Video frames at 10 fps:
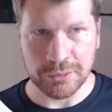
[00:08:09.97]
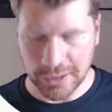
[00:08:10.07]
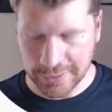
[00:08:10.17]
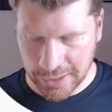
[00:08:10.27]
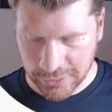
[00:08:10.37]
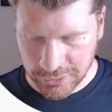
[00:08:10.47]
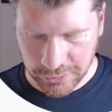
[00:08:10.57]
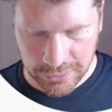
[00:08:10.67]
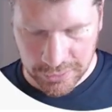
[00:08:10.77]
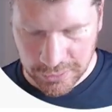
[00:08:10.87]
of
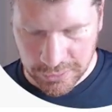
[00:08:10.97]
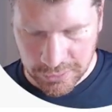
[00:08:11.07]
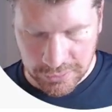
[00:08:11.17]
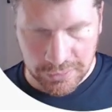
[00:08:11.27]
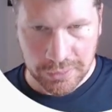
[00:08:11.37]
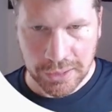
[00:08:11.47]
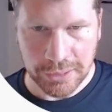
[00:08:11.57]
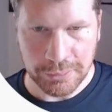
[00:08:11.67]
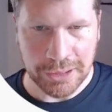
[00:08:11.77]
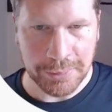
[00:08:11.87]
transaction,
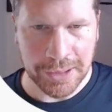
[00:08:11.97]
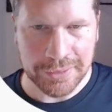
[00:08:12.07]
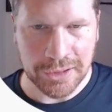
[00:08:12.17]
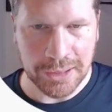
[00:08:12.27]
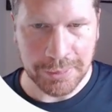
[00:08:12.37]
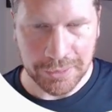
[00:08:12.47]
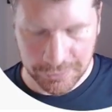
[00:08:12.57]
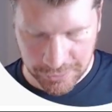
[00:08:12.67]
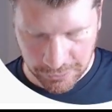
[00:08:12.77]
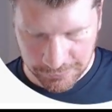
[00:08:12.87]
I will now be able to type in
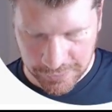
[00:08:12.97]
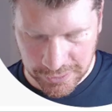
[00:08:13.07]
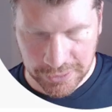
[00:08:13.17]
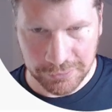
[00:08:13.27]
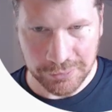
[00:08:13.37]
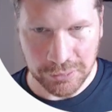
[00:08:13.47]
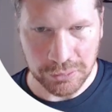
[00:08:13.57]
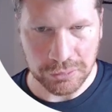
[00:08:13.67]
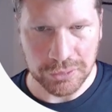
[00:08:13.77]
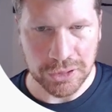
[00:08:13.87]
305
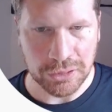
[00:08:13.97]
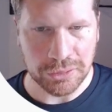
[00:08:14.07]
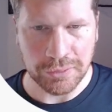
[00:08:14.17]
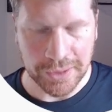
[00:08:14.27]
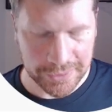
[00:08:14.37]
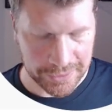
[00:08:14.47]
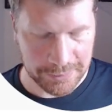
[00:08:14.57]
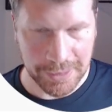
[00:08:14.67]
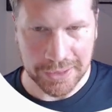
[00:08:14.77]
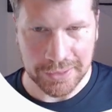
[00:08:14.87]
or new direct
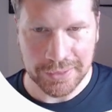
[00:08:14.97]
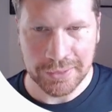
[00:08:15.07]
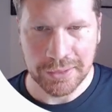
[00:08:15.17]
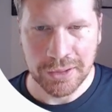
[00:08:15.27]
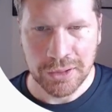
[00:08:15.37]
expense,